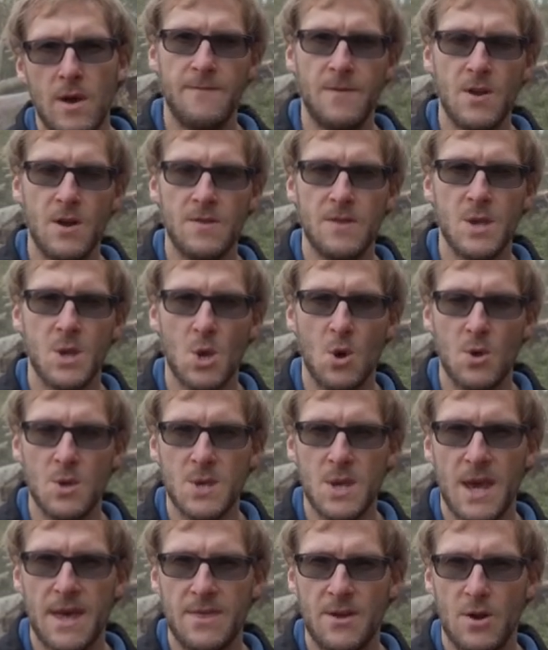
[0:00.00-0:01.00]
If you like this
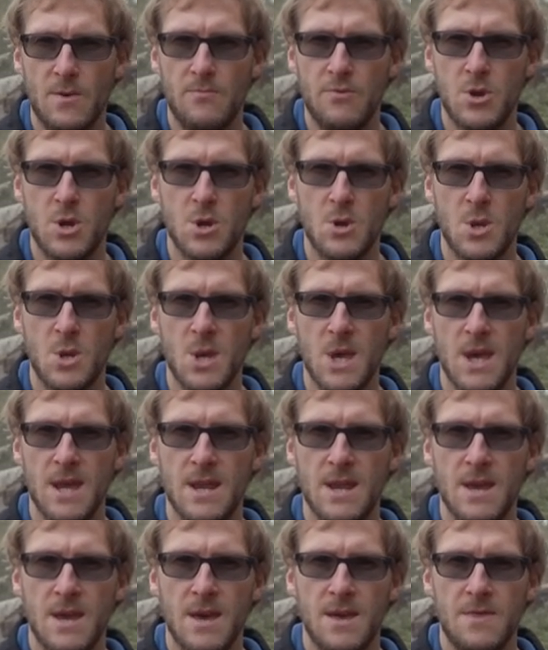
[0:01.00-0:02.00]
content that I'm
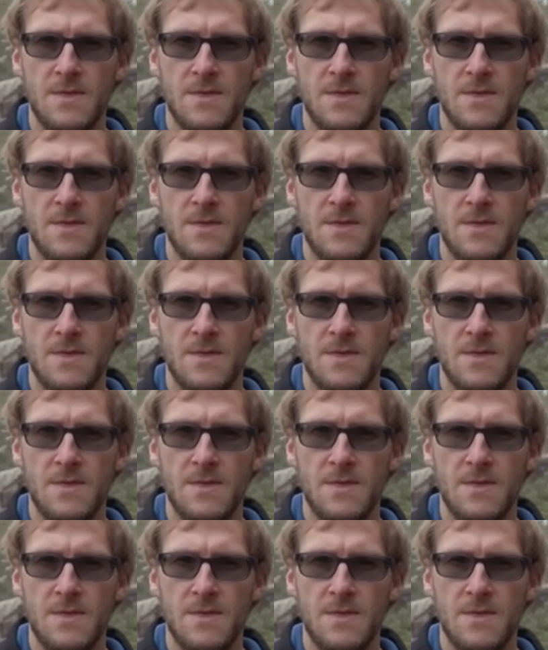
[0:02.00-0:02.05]
producing,